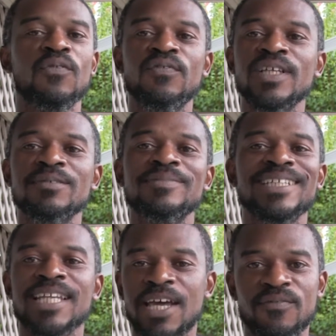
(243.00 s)
Well, Phillip
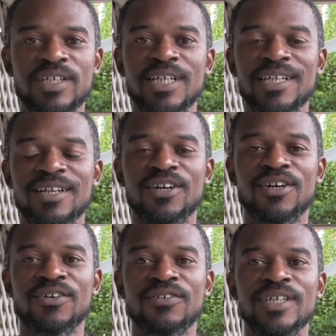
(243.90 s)
didn't have a gun at
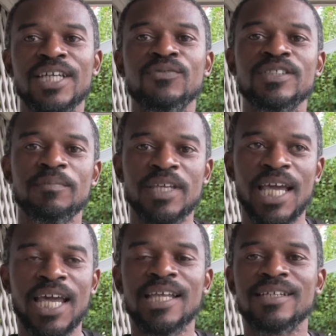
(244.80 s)
all. It was
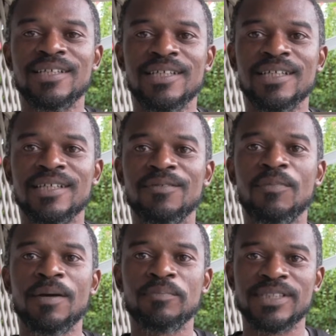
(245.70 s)
me. I had the gun
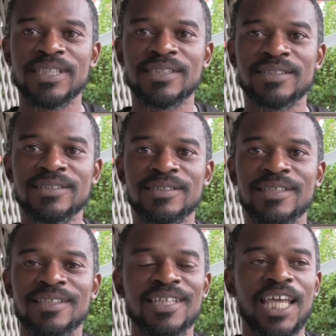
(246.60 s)
in my possession.
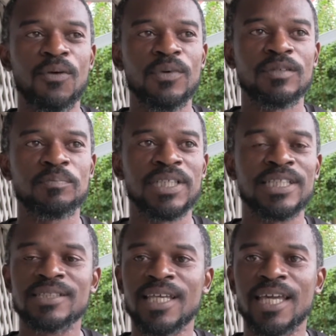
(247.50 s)
And when the
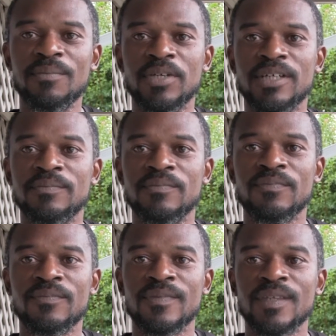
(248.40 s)
police came up,
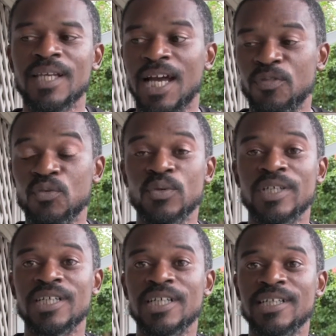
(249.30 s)
I threw
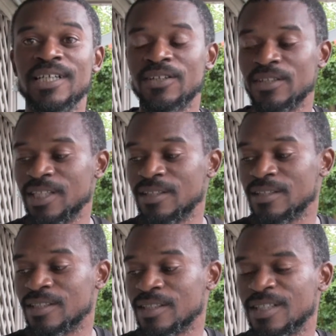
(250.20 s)
the gun
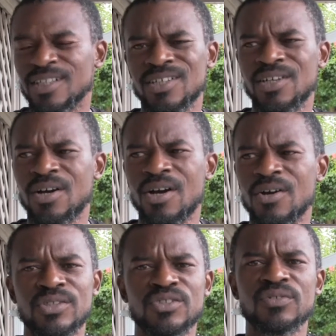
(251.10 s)
underneath a
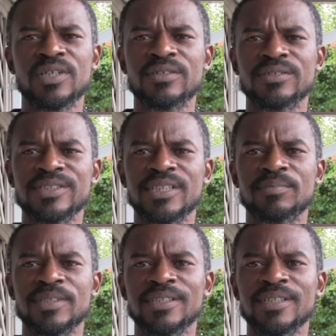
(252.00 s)
car or a truck or
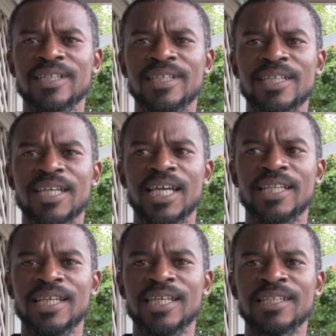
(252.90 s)
something.
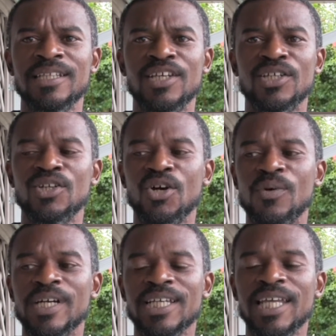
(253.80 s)
And then no
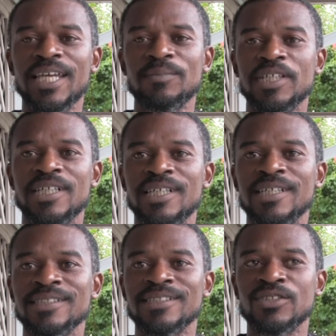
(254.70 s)
one claimed the
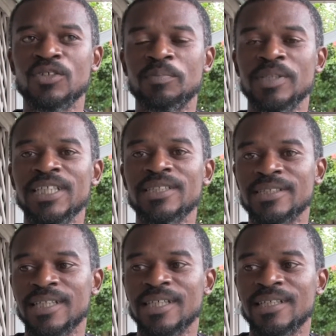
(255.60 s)
gun. So the police
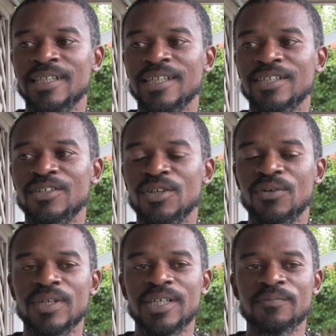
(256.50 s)
said, "You
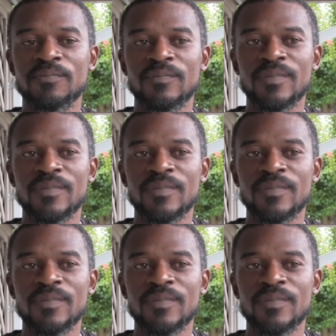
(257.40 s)
know what?